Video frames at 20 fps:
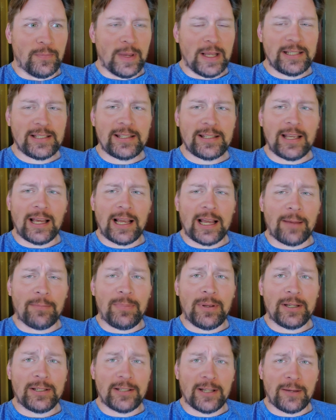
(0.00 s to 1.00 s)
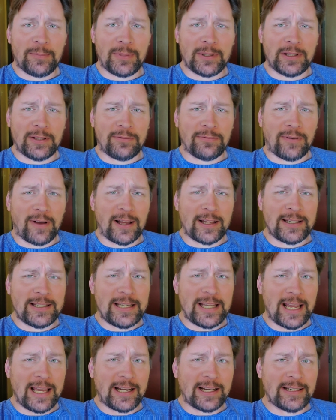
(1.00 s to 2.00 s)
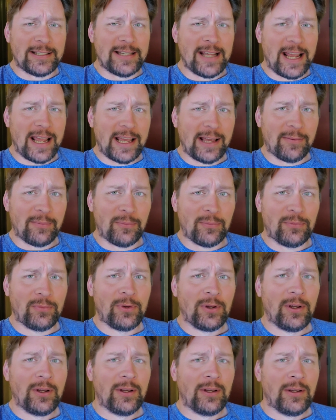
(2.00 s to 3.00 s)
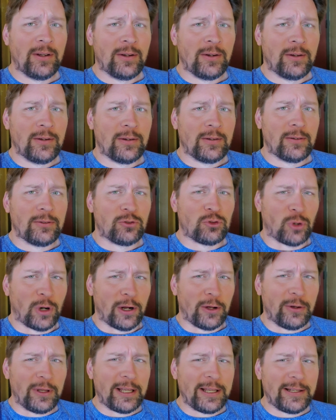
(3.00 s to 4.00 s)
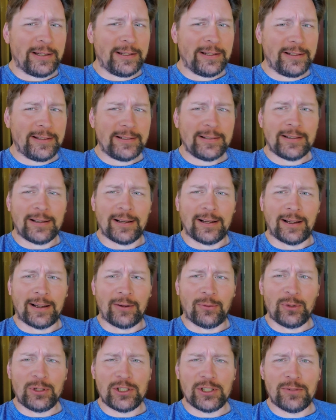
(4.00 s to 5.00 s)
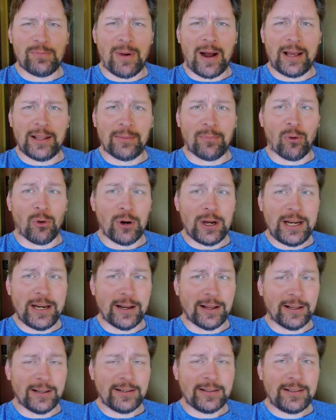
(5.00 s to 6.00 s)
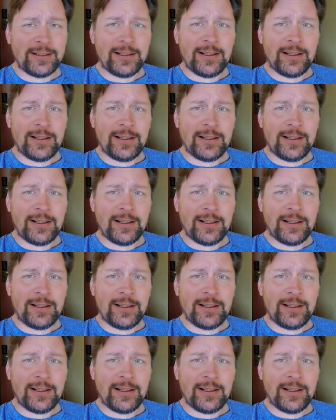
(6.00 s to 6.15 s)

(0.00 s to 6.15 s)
Basically, I got picked up at the Fontana Dam trailhead, which is by the marina.